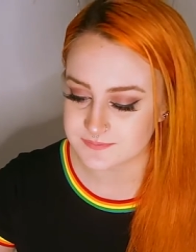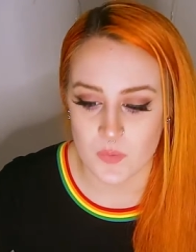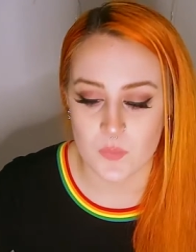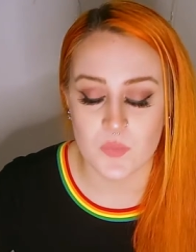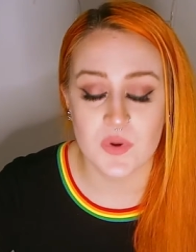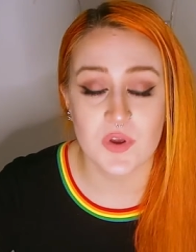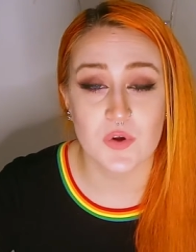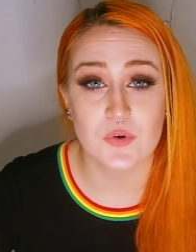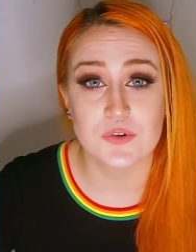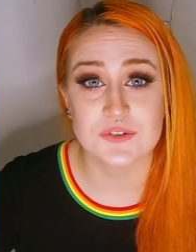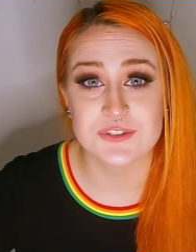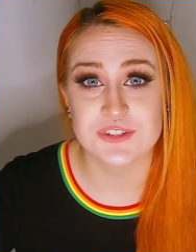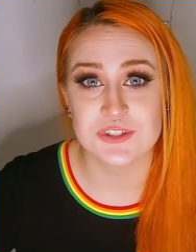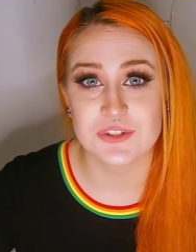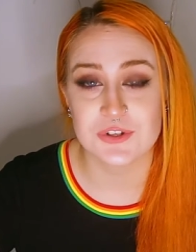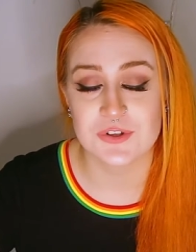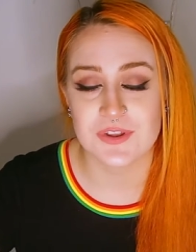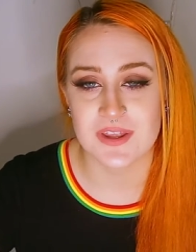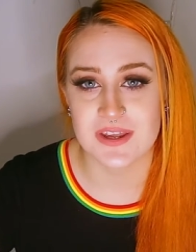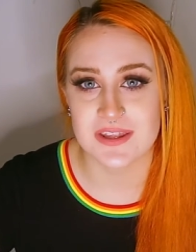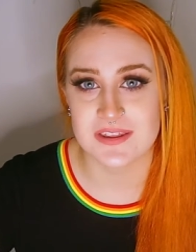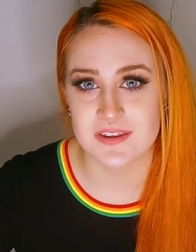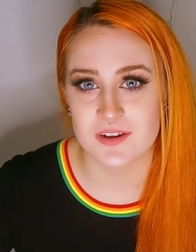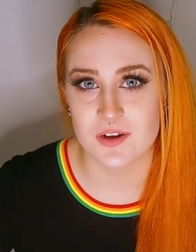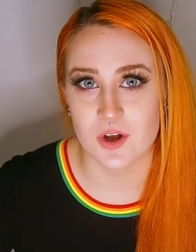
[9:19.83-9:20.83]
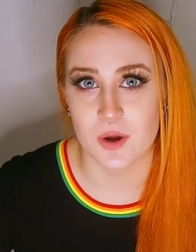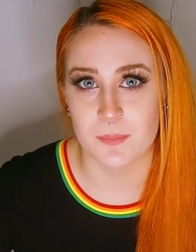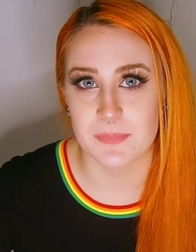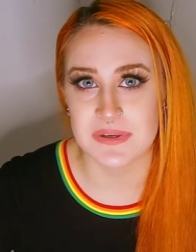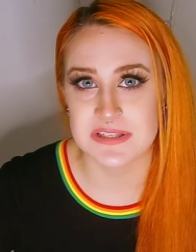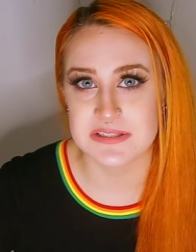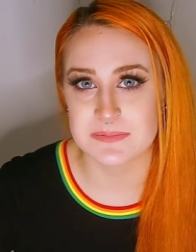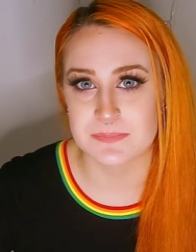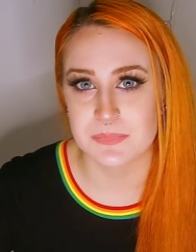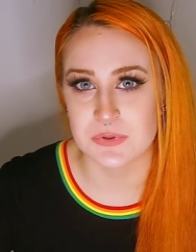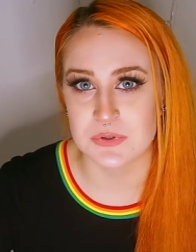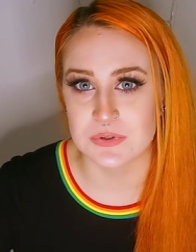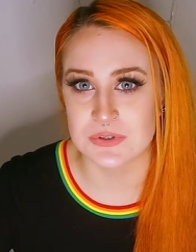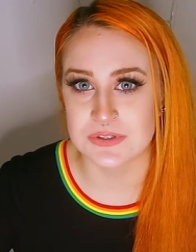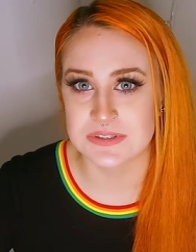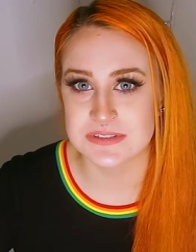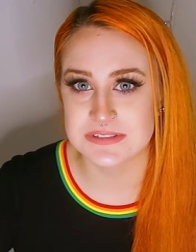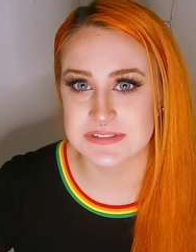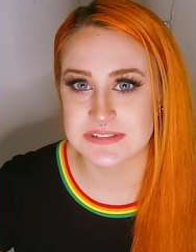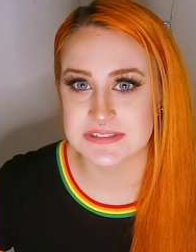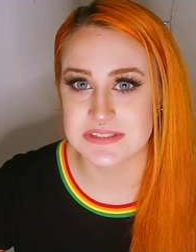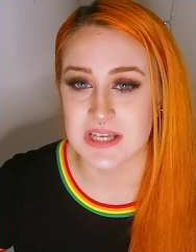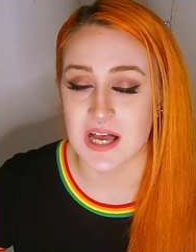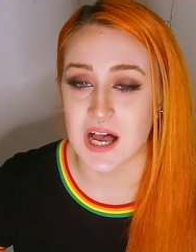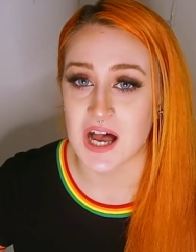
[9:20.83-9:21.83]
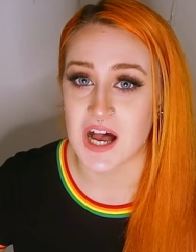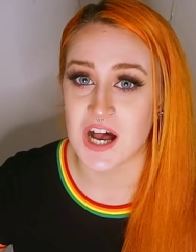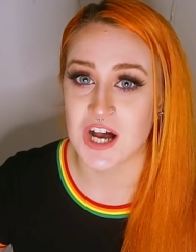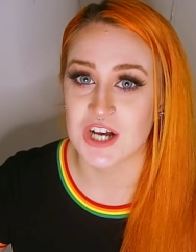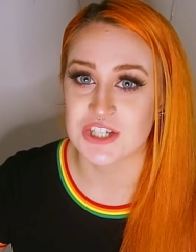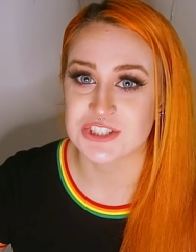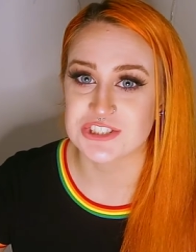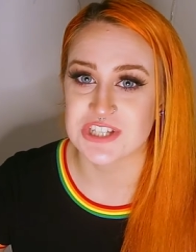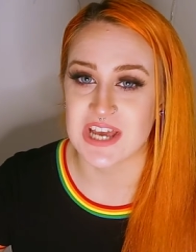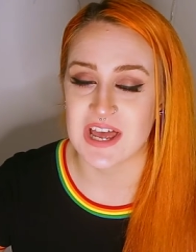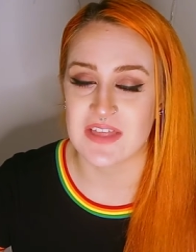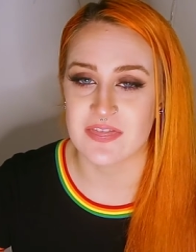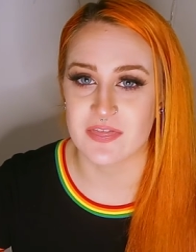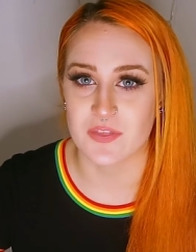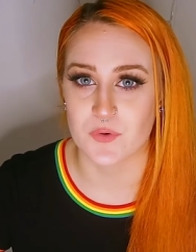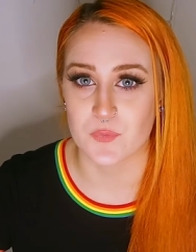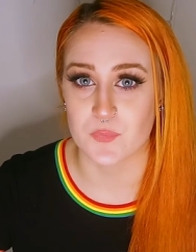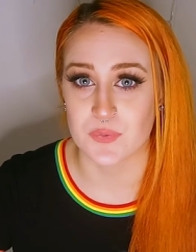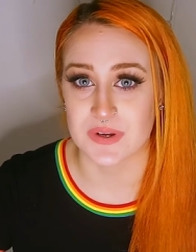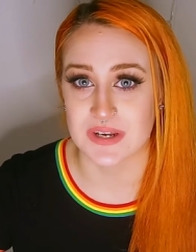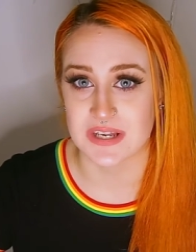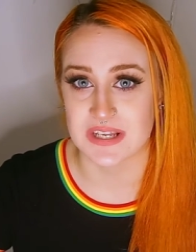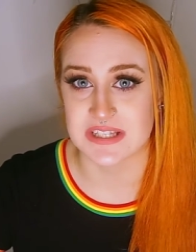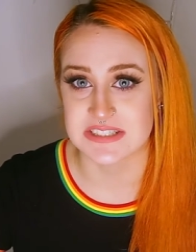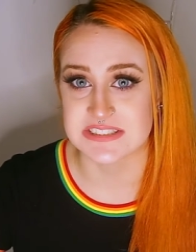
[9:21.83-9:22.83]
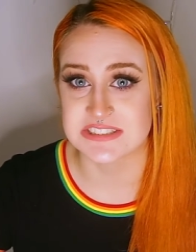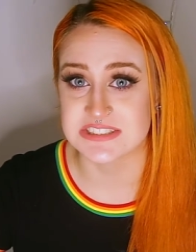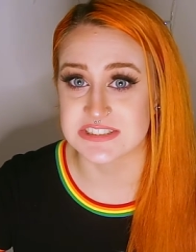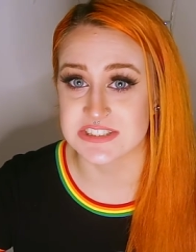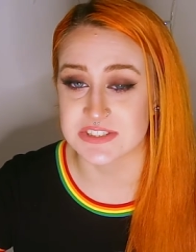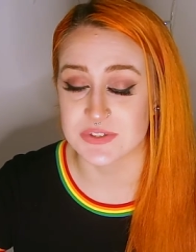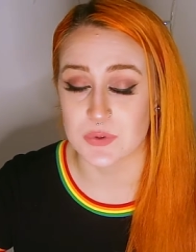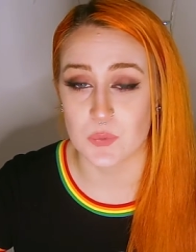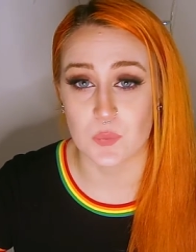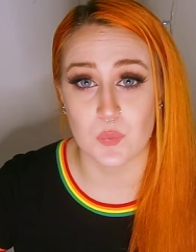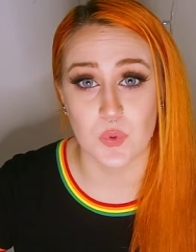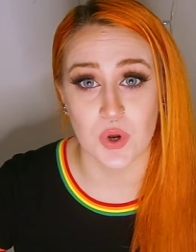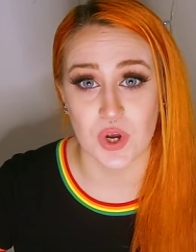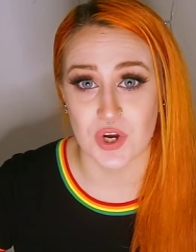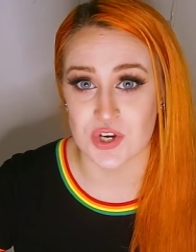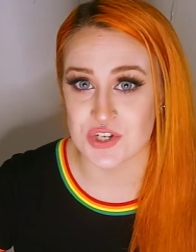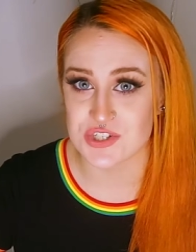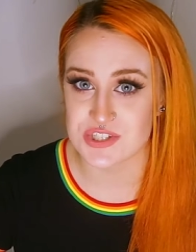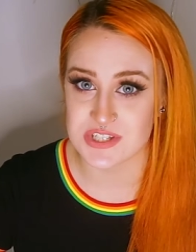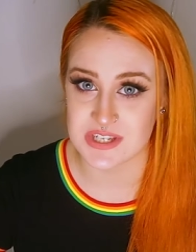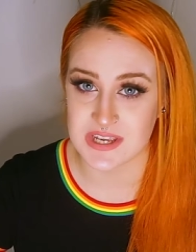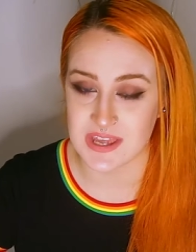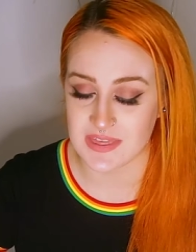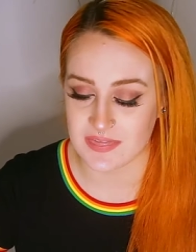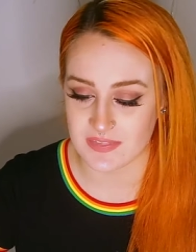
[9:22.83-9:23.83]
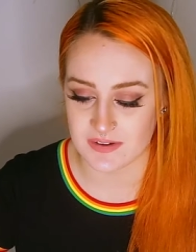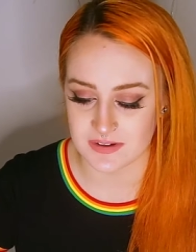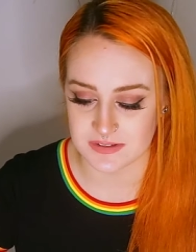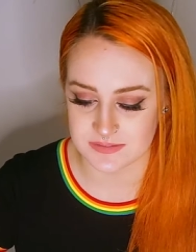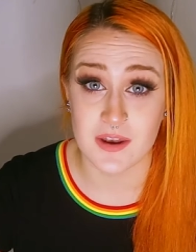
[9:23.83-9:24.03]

We also know that in the comics books, Hush and the Riddler did work together.